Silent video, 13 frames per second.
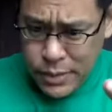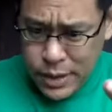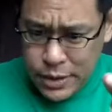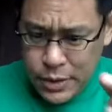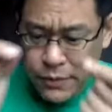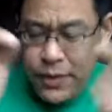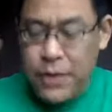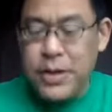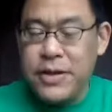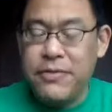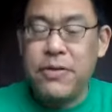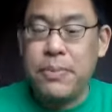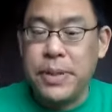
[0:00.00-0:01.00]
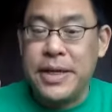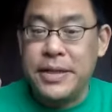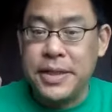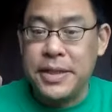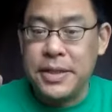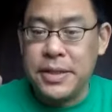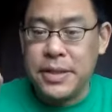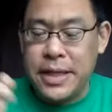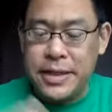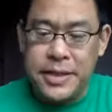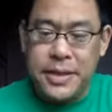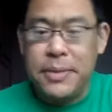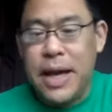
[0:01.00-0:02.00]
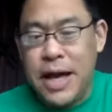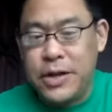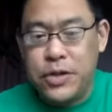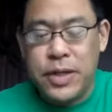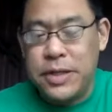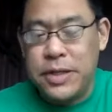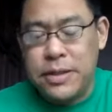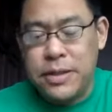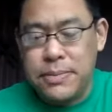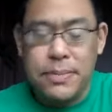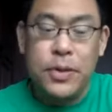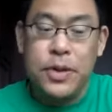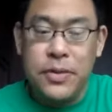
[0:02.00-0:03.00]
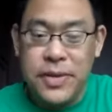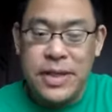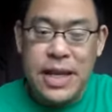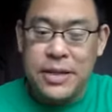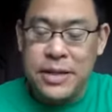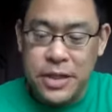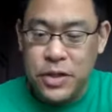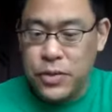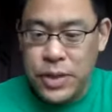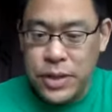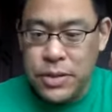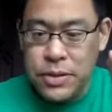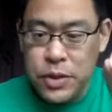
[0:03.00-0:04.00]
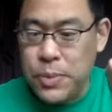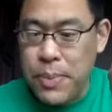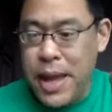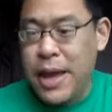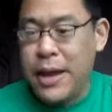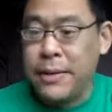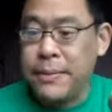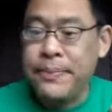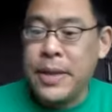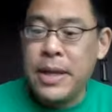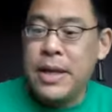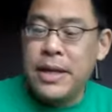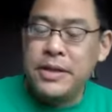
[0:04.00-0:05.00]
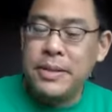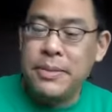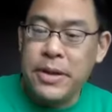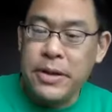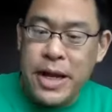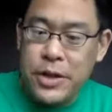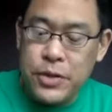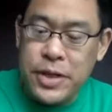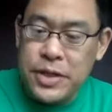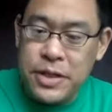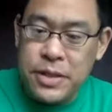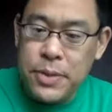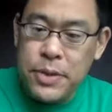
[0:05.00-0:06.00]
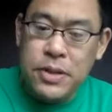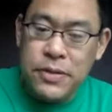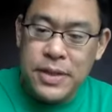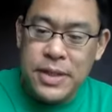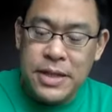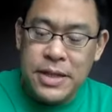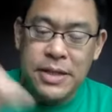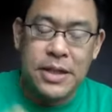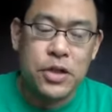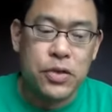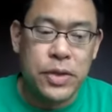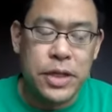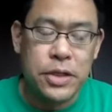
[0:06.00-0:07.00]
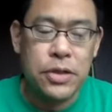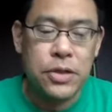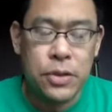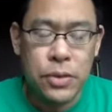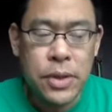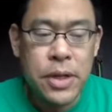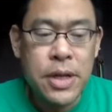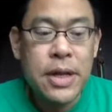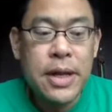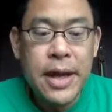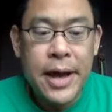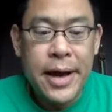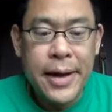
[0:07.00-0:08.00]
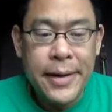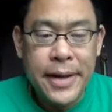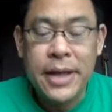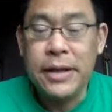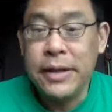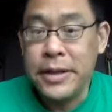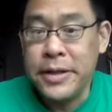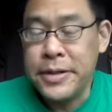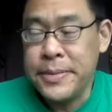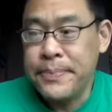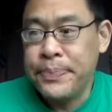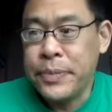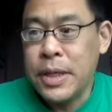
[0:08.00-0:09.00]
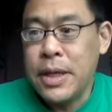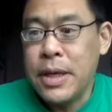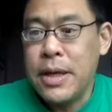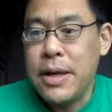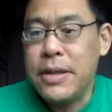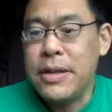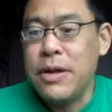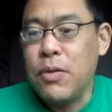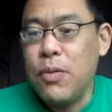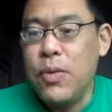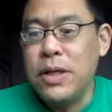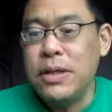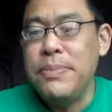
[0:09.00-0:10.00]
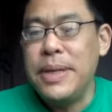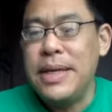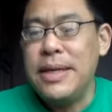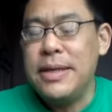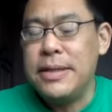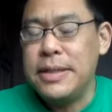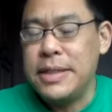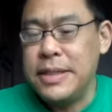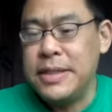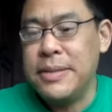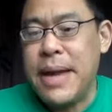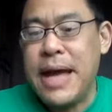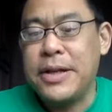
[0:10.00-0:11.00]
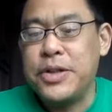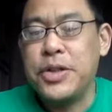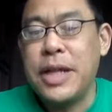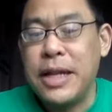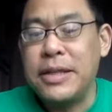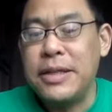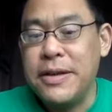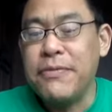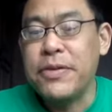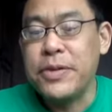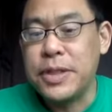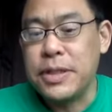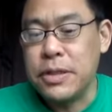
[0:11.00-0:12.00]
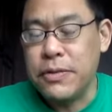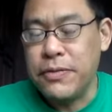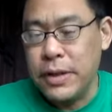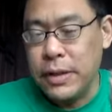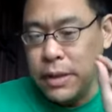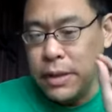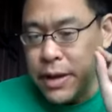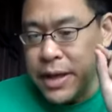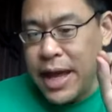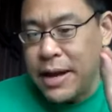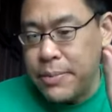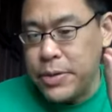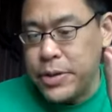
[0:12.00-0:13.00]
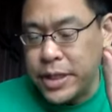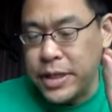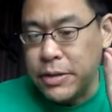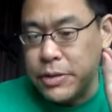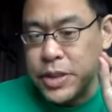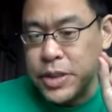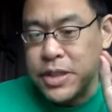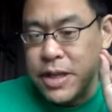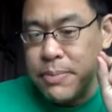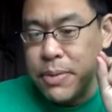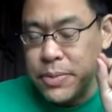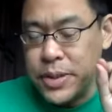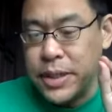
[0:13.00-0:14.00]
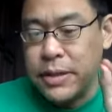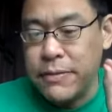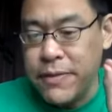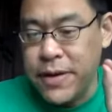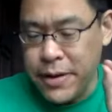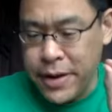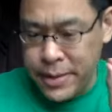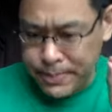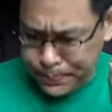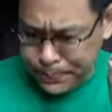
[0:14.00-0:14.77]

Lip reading: to very different places, like some guy traces most of his ancestry to Japan, some other guy traces most of his ancestry to England, there will be systematic genetic differences. So if you look at a particular SNP or particular variant,